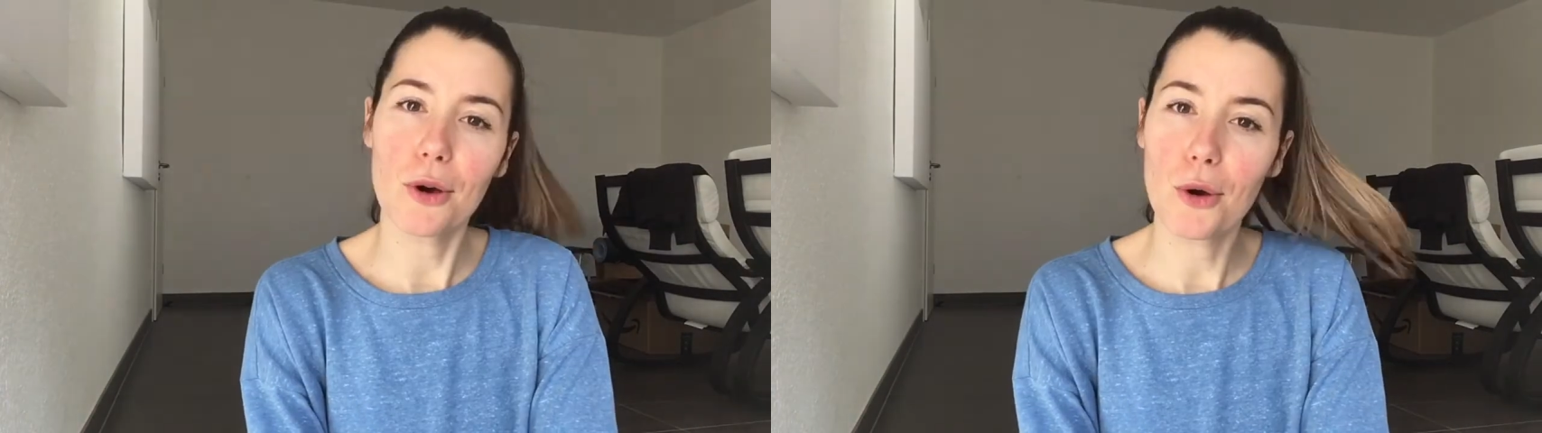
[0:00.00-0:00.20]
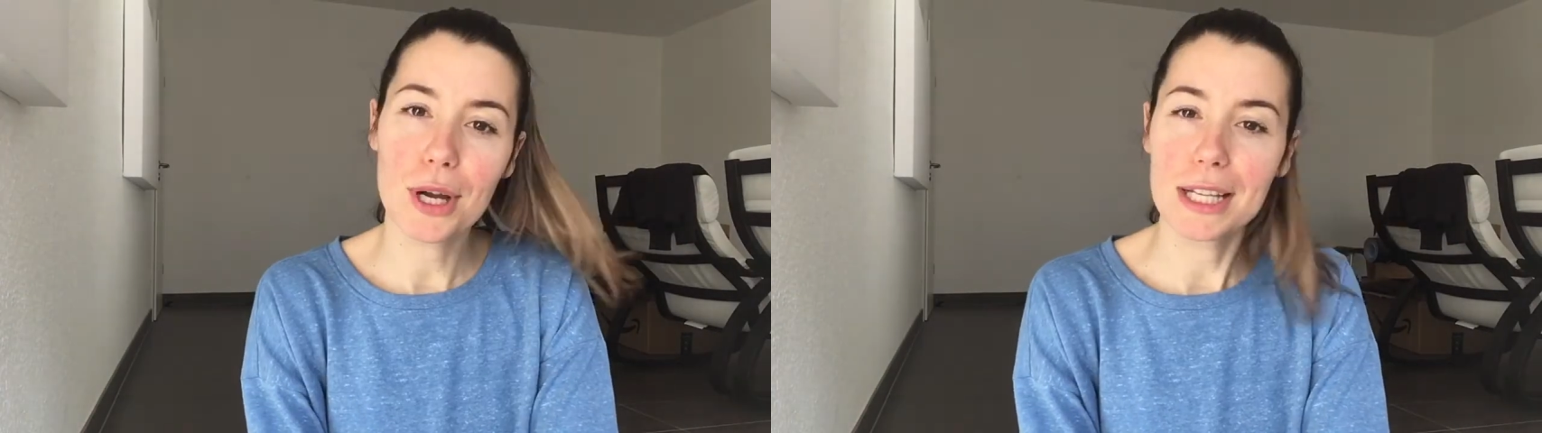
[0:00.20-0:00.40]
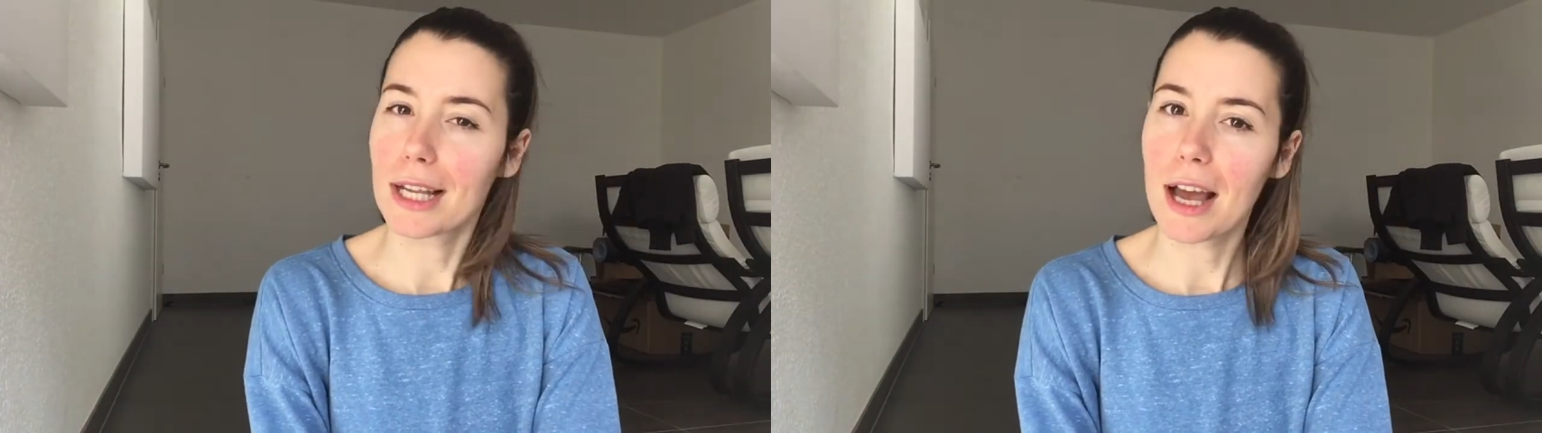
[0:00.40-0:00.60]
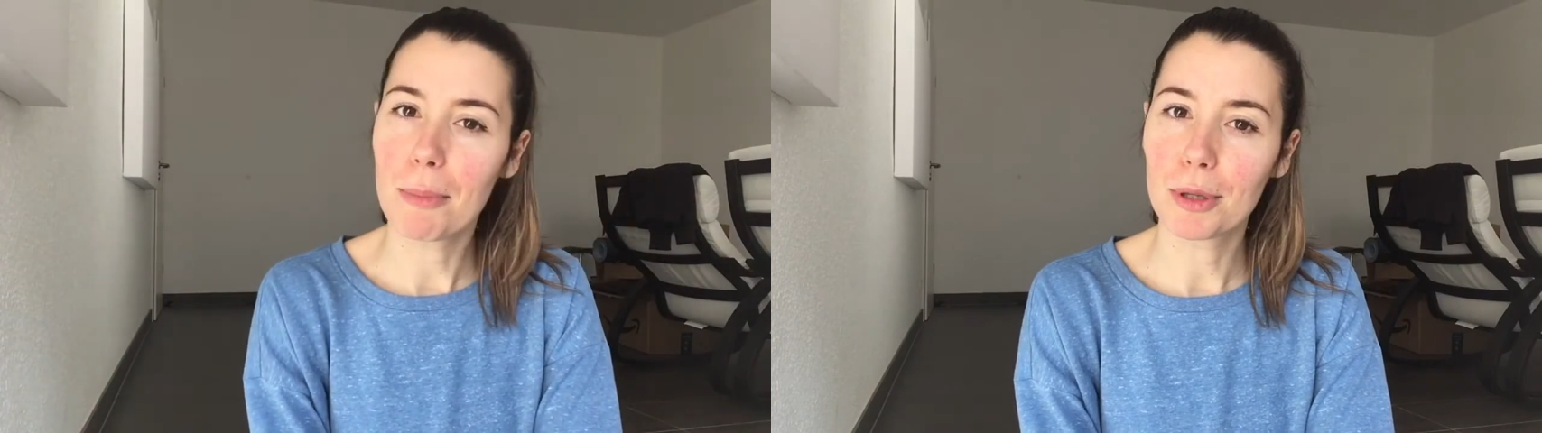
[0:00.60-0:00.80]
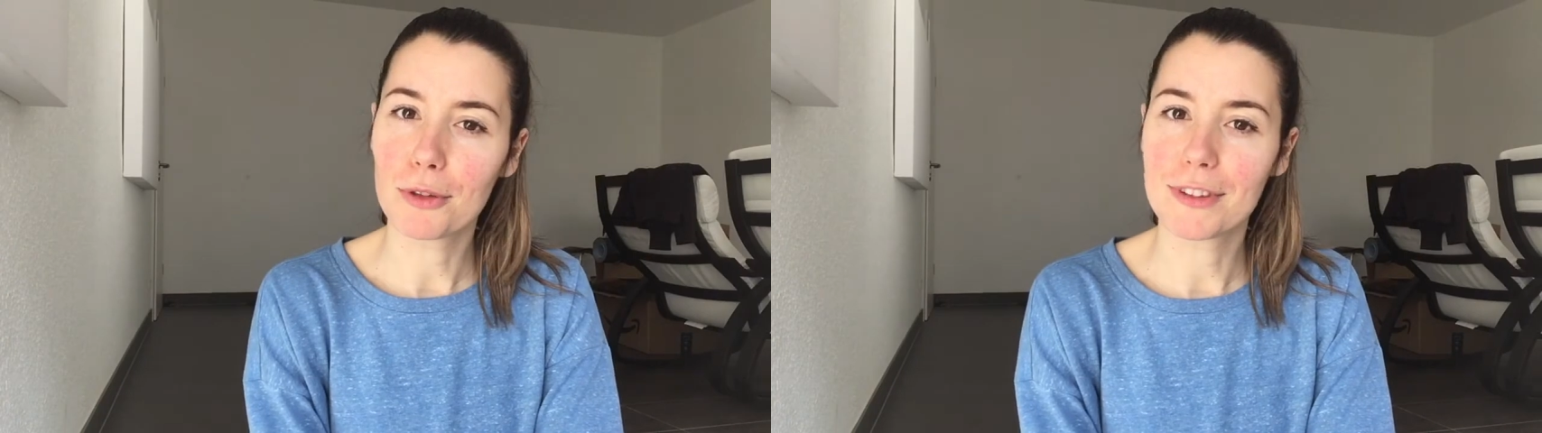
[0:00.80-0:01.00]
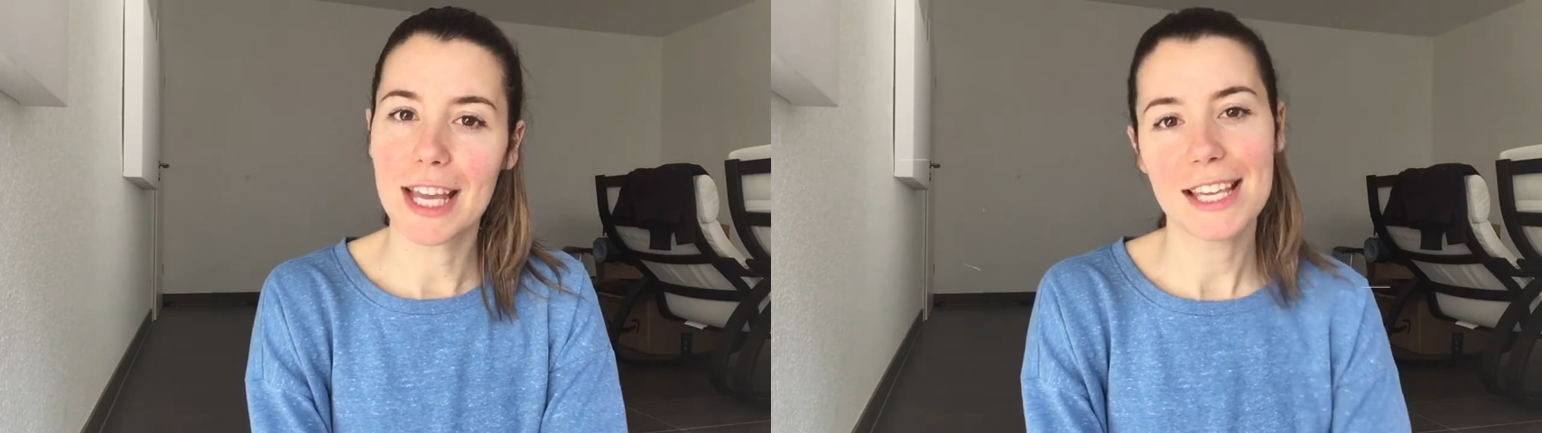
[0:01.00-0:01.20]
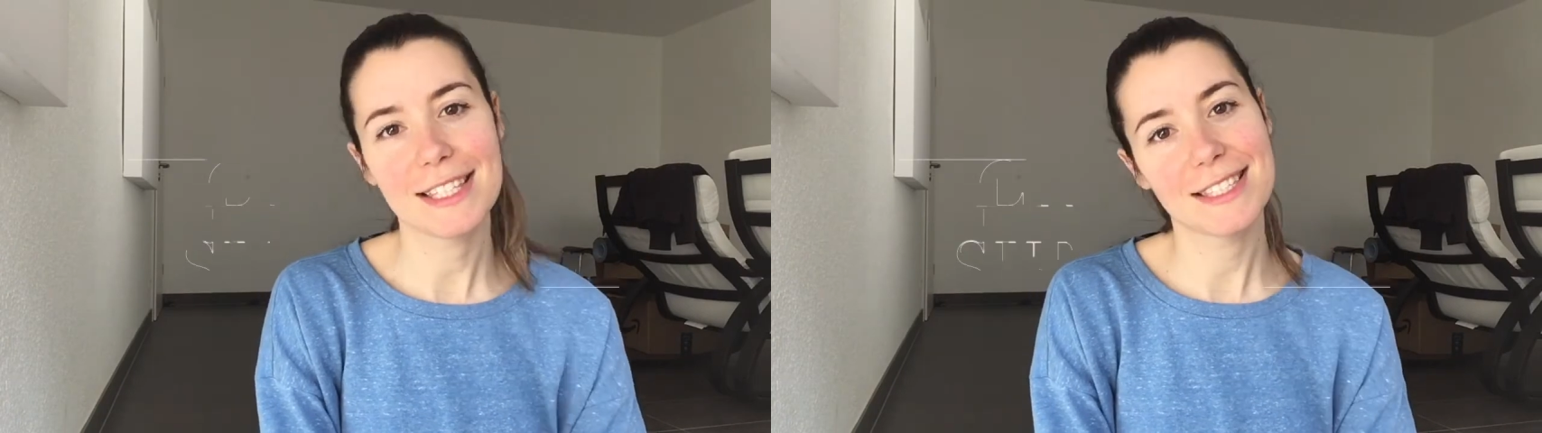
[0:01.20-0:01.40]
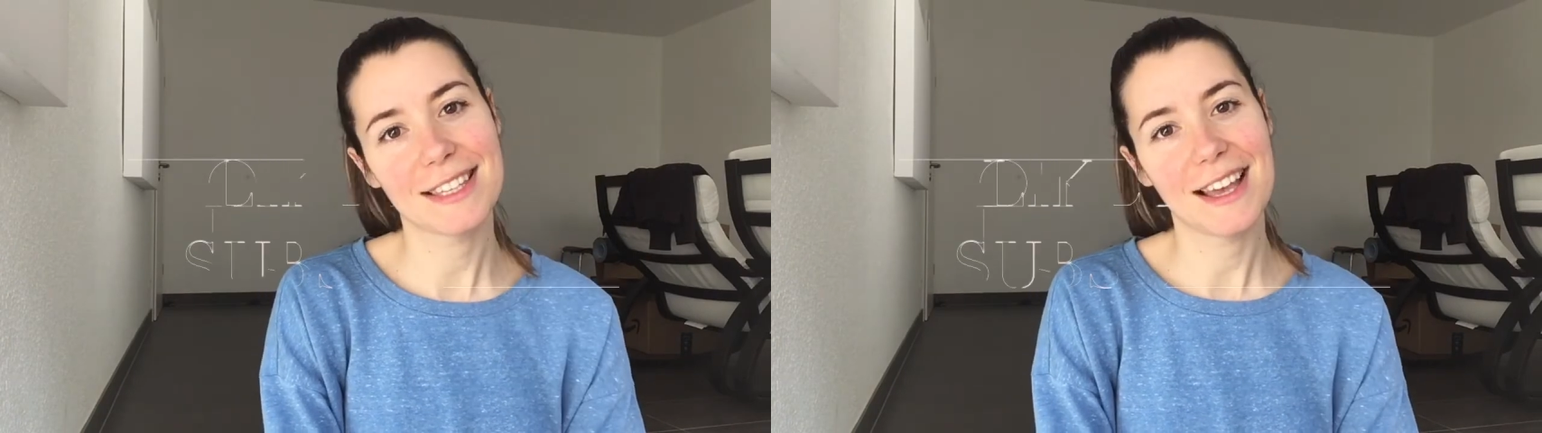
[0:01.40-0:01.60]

or in a couple of days.